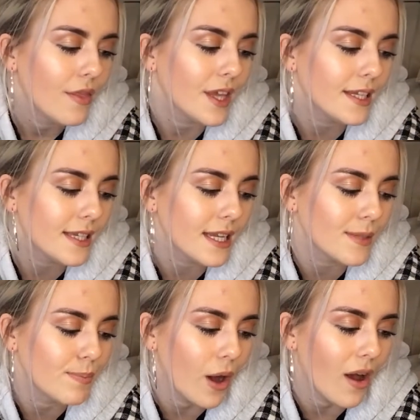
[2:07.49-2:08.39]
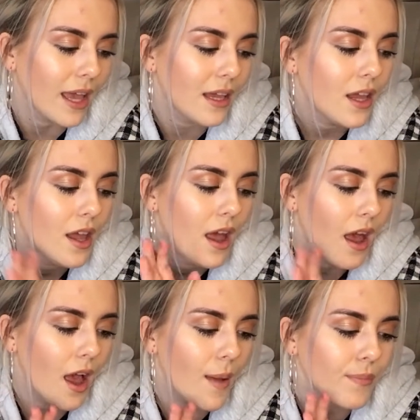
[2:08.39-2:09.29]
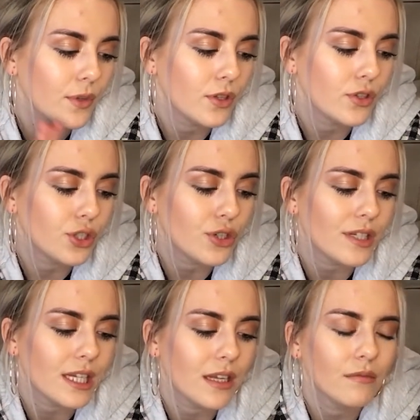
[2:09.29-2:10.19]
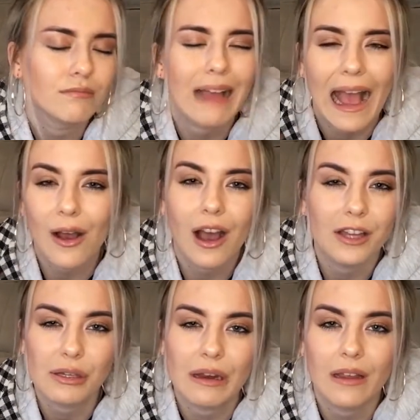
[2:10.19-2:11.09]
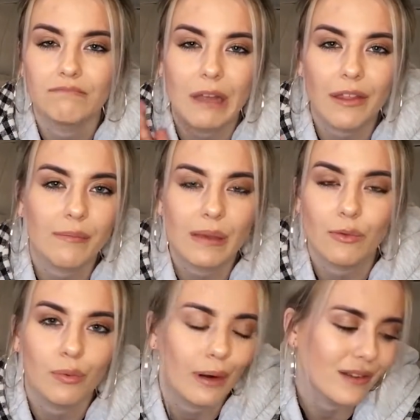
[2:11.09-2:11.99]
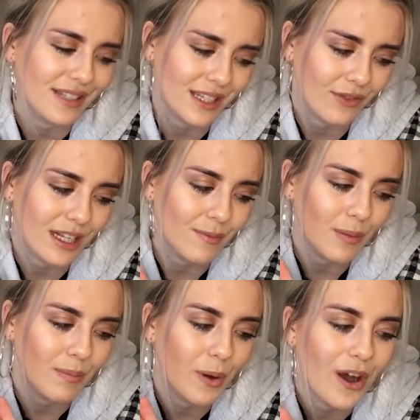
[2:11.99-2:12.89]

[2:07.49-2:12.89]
This is by Judy, I think people pronounce it differently, but